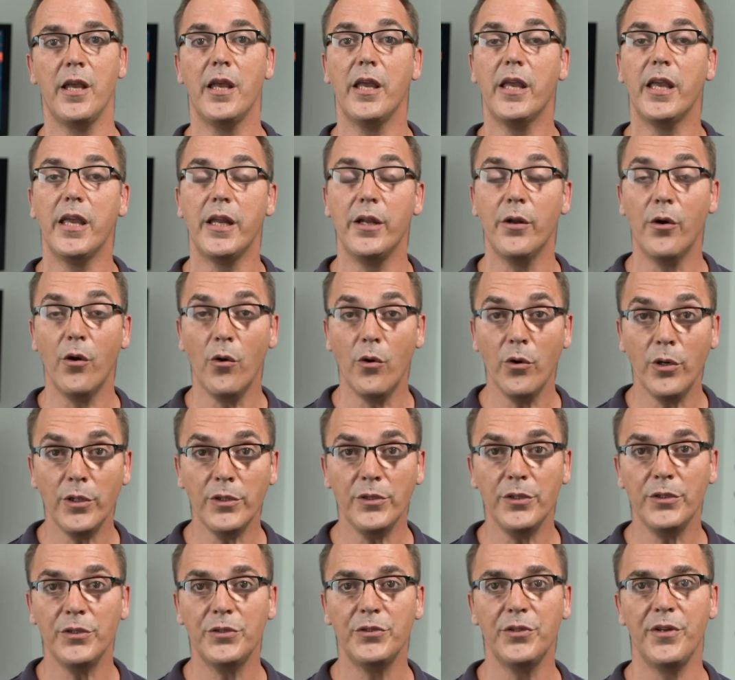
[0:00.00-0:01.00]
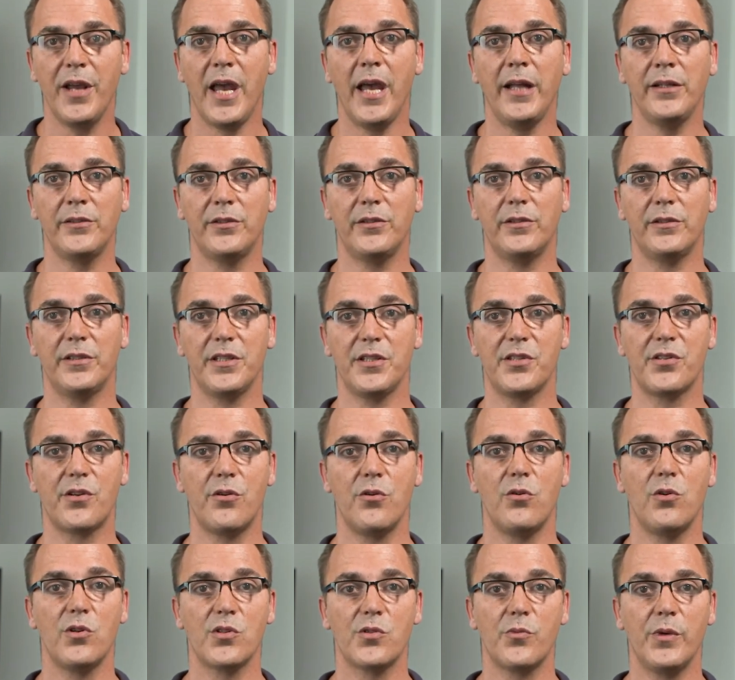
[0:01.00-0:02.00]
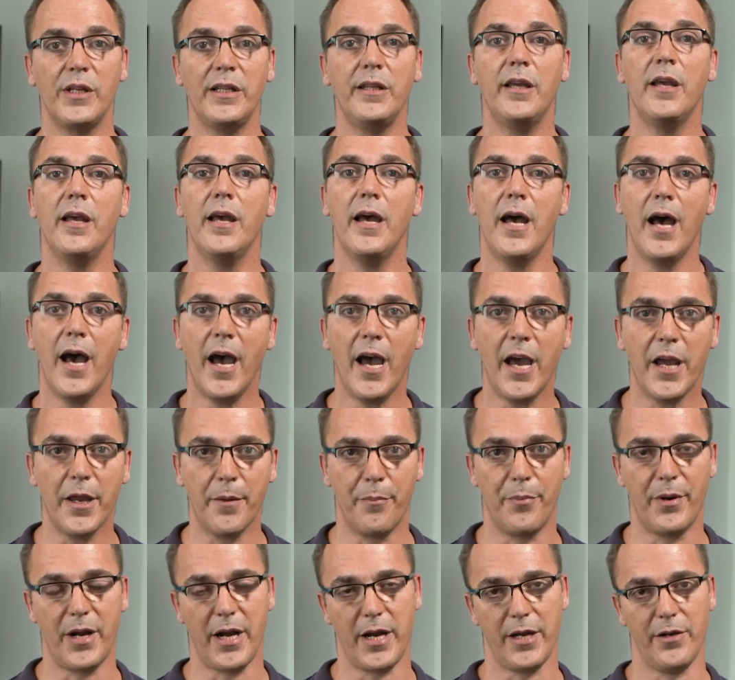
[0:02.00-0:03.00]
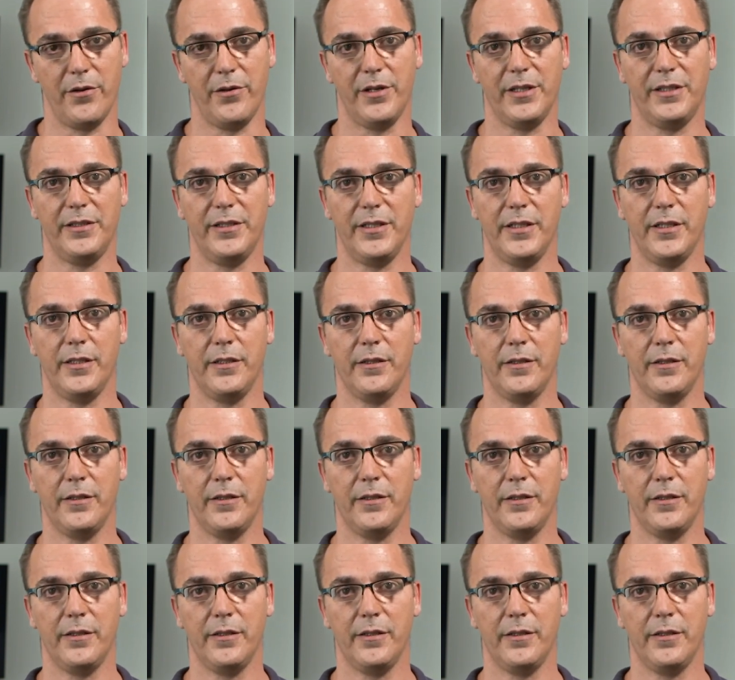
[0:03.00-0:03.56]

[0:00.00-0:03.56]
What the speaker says: in order to handle these calls with high priority.